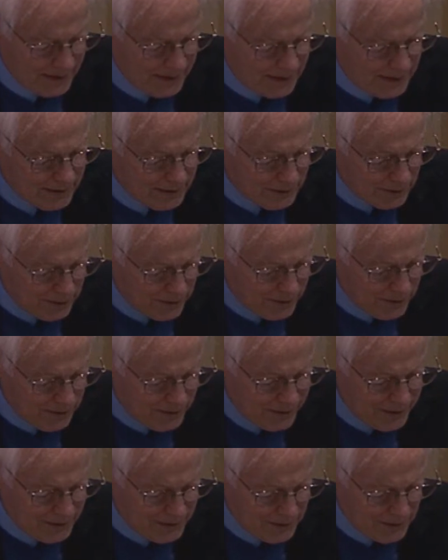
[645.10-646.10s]
To hold
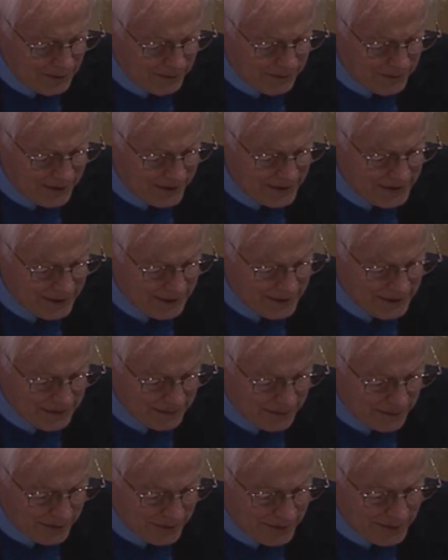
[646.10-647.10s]
that a corporation is a
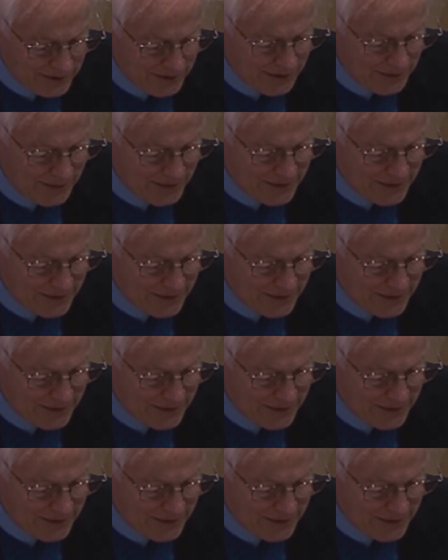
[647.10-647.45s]
person with